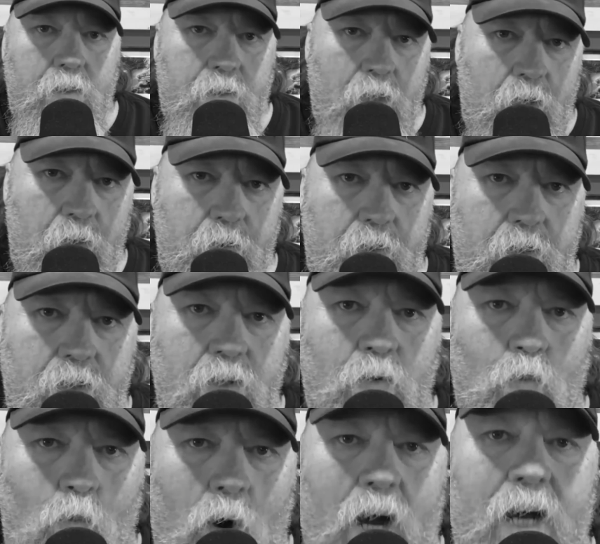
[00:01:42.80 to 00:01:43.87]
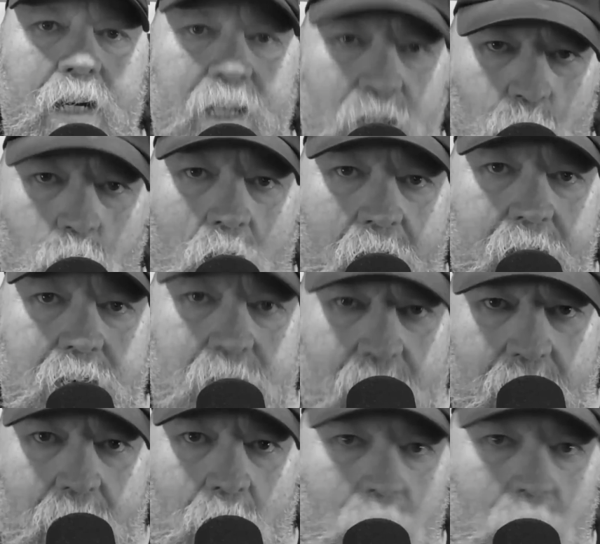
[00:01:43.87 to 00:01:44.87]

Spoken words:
Dude, you're whining right now